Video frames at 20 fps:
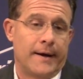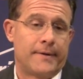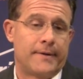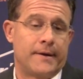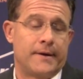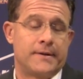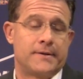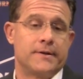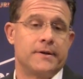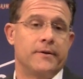I
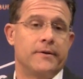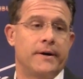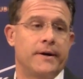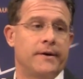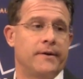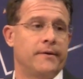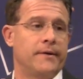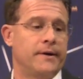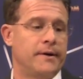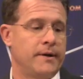think so. I
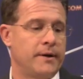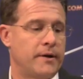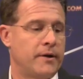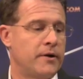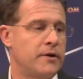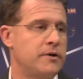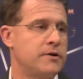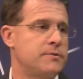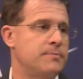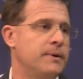know it
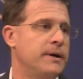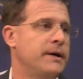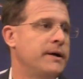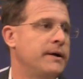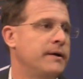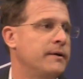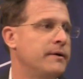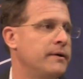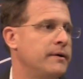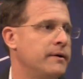encouraged me.